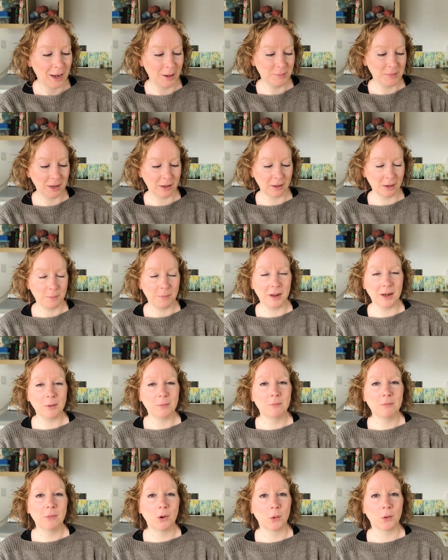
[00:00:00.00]
I'm not going to make
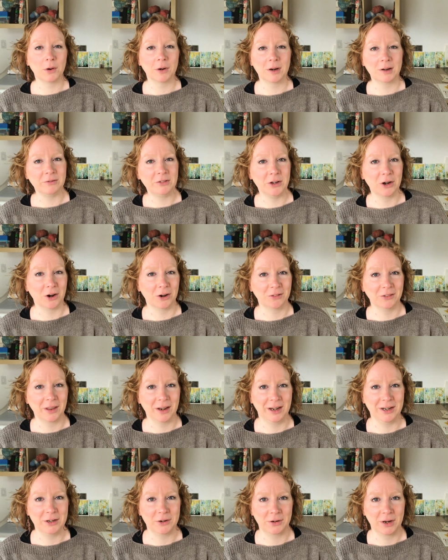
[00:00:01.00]
more of yarn that
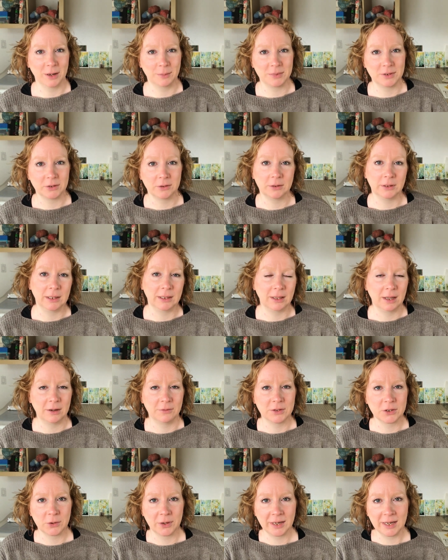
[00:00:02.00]
I don't absolutely
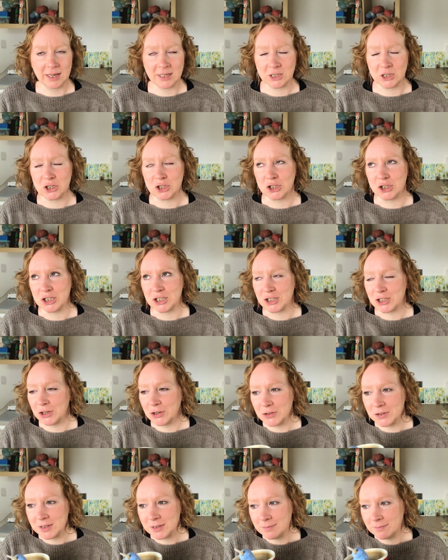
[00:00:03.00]
love, so I guess it should just go,